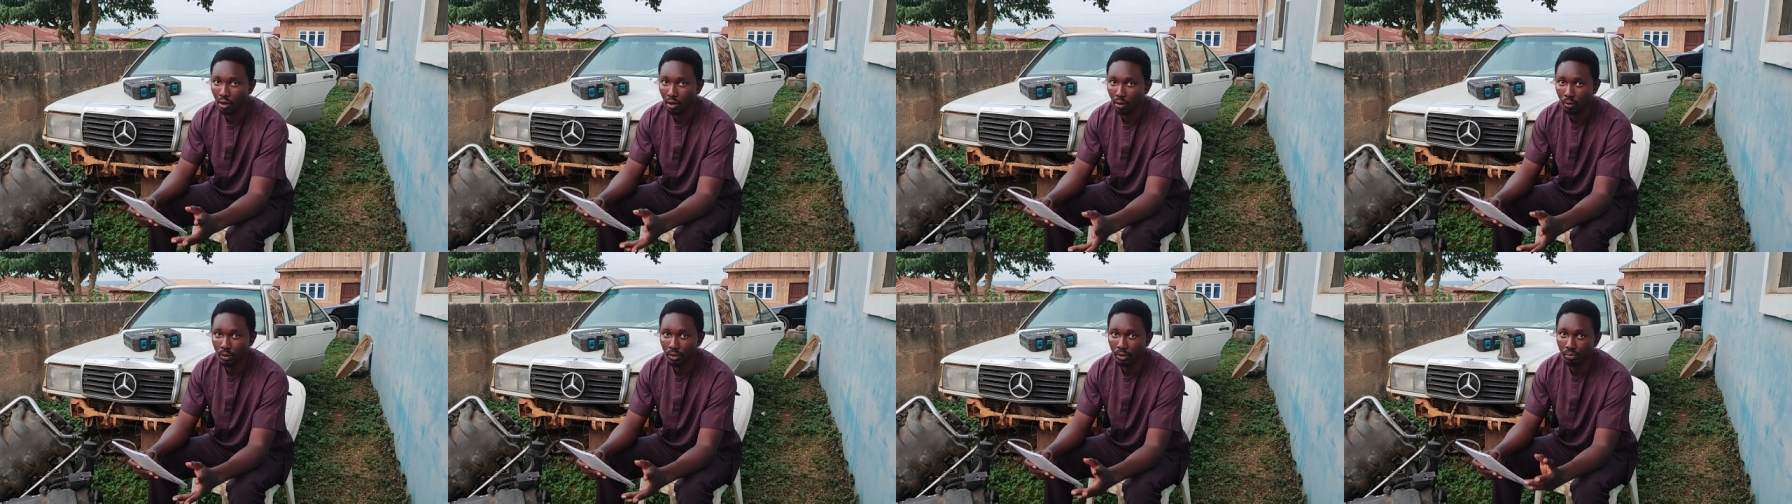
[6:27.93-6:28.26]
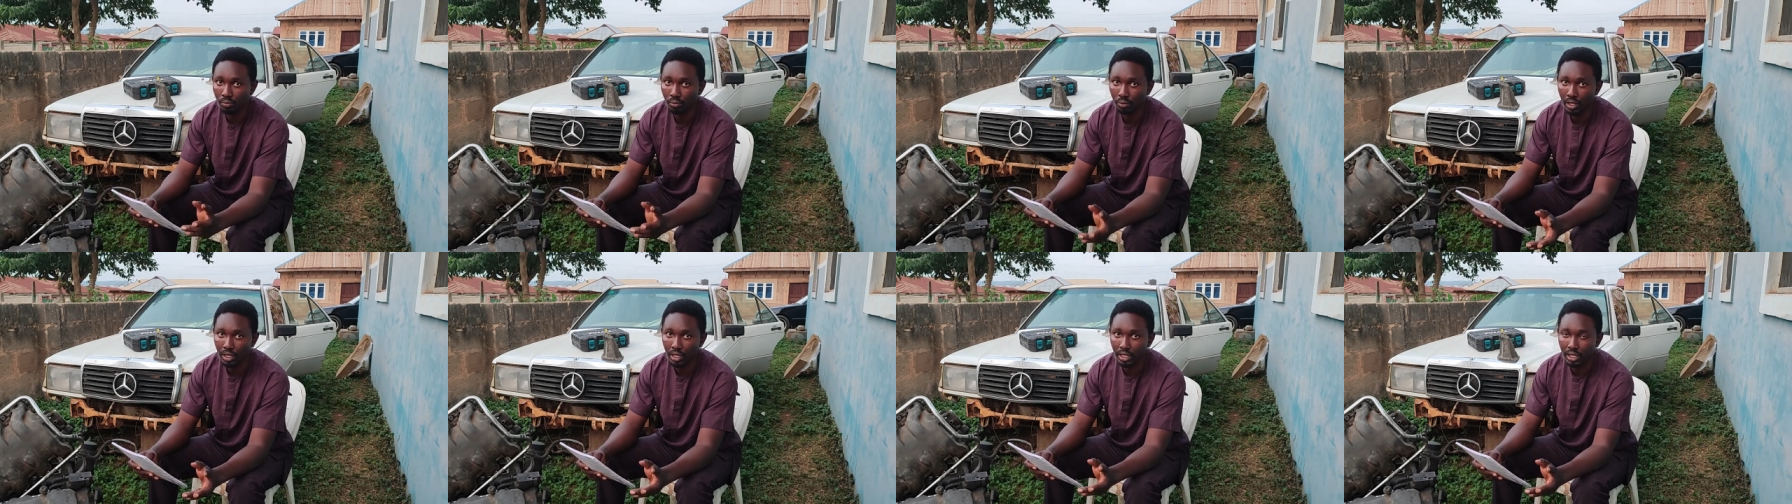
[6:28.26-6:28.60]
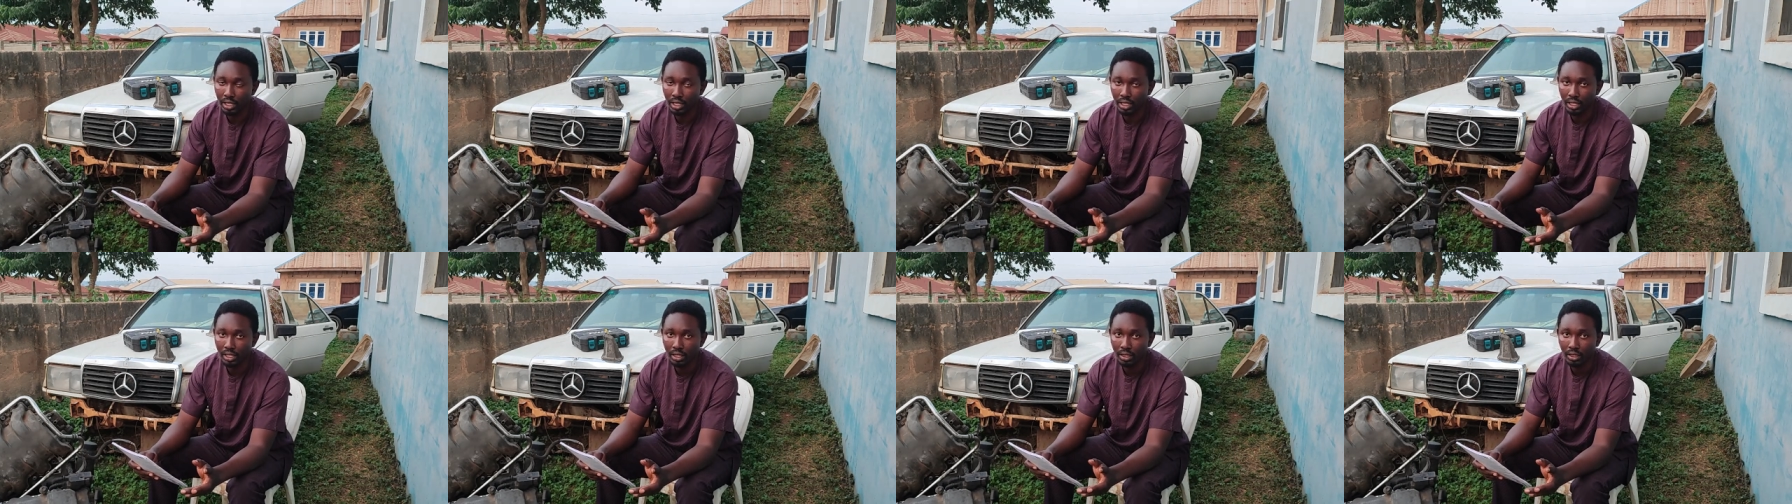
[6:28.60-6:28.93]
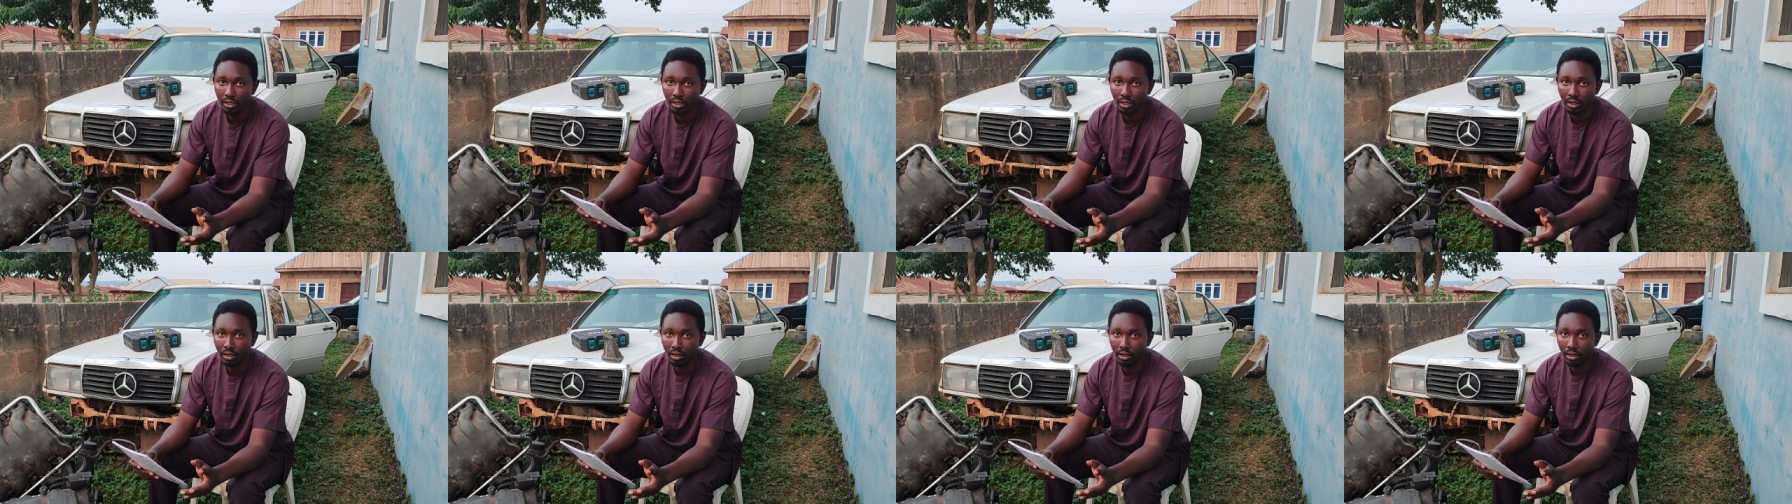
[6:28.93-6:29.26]
always make
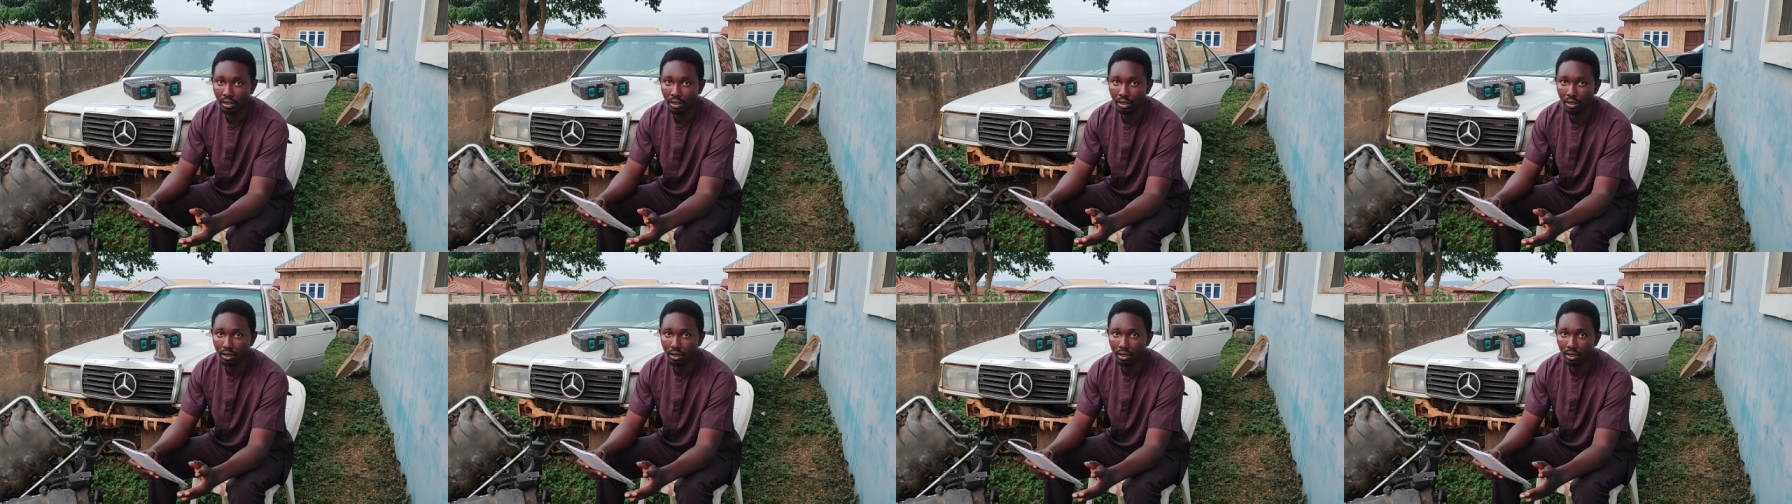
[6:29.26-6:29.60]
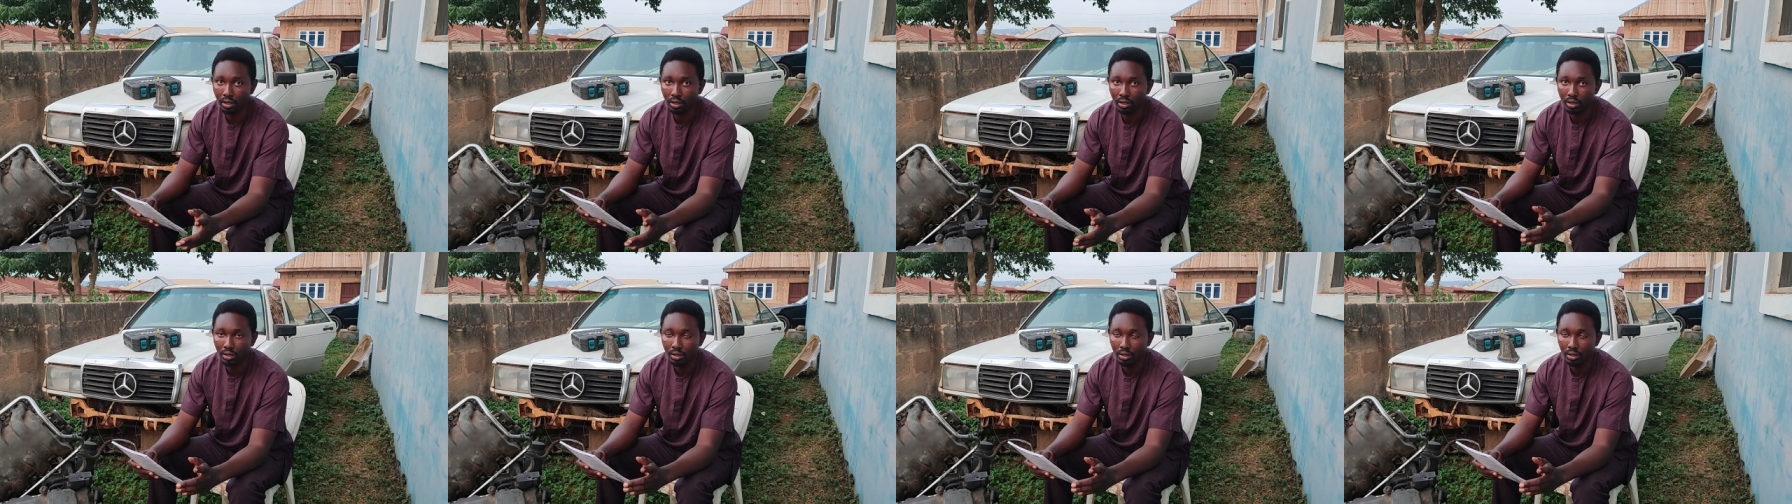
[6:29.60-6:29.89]
uh, uh,